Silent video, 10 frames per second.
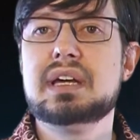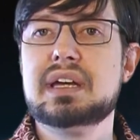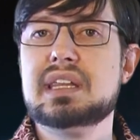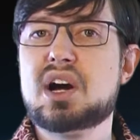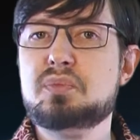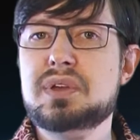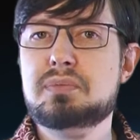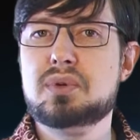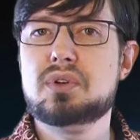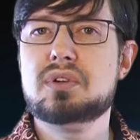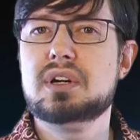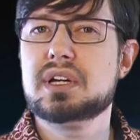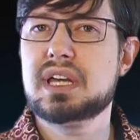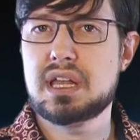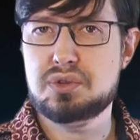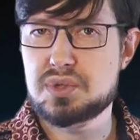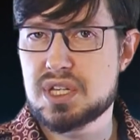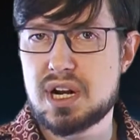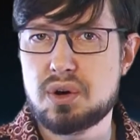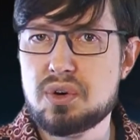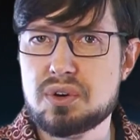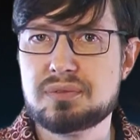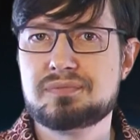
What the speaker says: and now people can't use it at all.